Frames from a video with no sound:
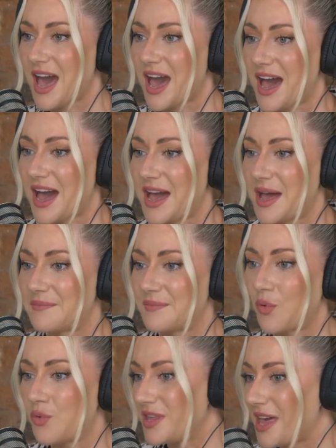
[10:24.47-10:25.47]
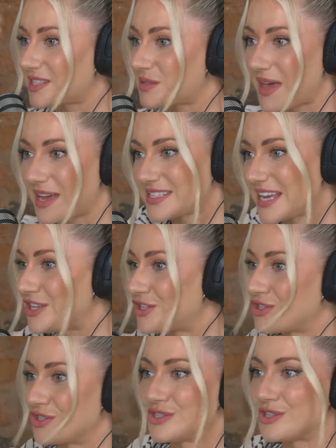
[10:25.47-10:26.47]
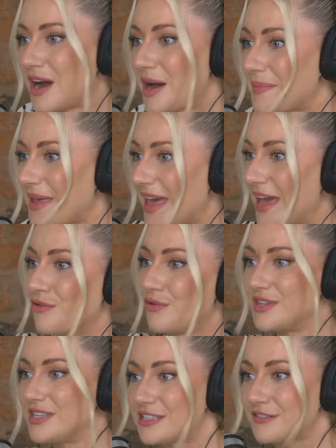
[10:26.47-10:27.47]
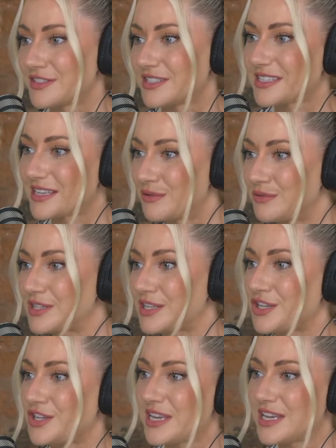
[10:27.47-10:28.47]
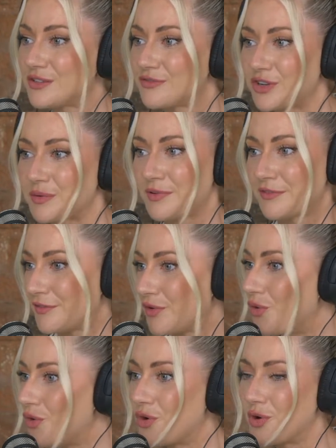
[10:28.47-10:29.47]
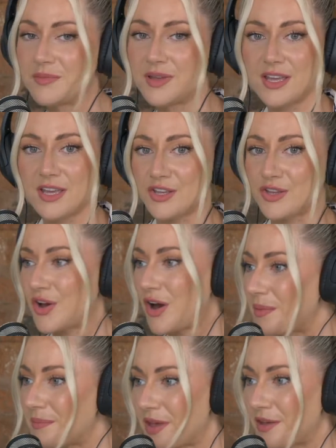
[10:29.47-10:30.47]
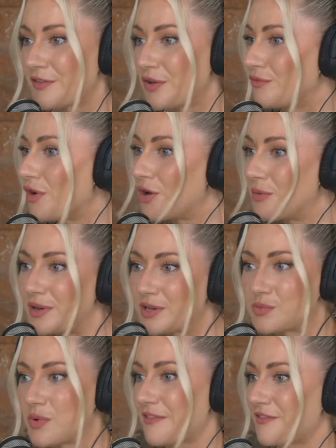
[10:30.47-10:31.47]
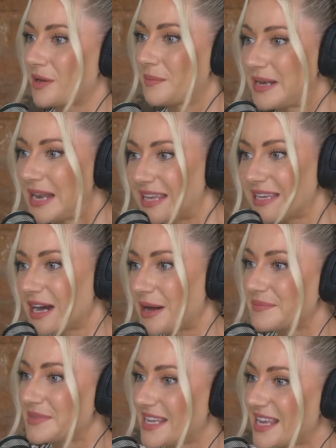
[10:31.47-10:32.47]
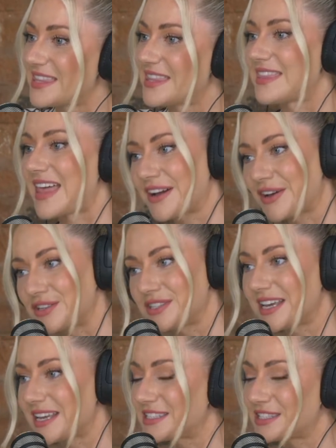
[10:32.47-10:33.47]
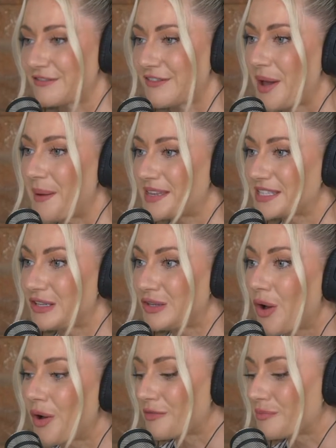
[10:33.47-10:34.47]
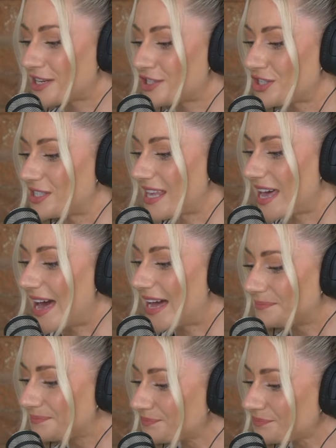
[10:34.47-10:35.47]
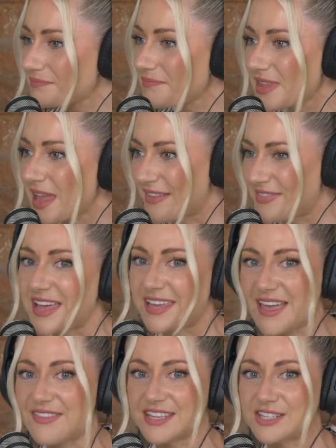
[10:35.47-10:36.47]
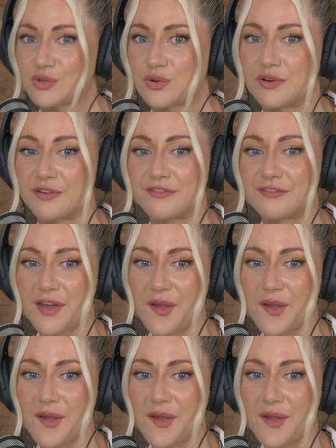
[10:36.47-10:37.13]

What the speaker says: all the expectations are up here, all these different skills that you need, you've got to perform, you can't put a foot wrong, because what if a complaint comes in and then that goes against the firm? There's a lot of pressures there. And again, this sort of